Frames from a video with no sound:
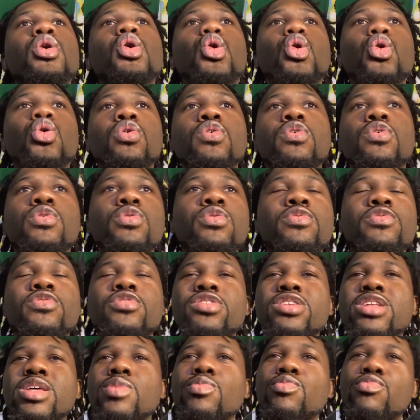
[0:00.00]

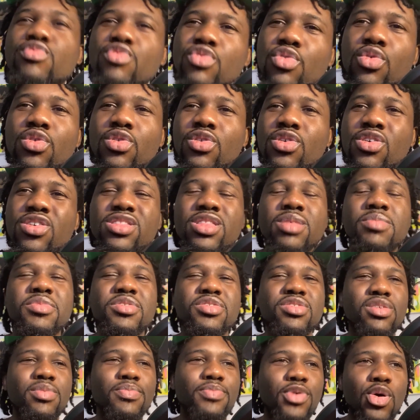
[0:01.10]
overly brute look, the
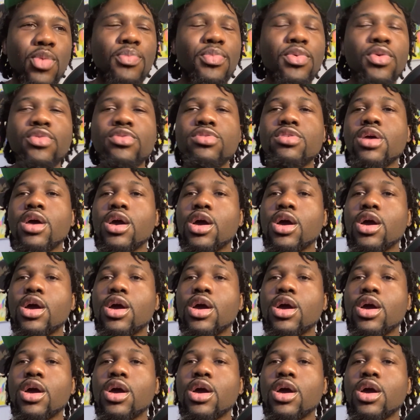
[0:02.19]
Mr. Popos.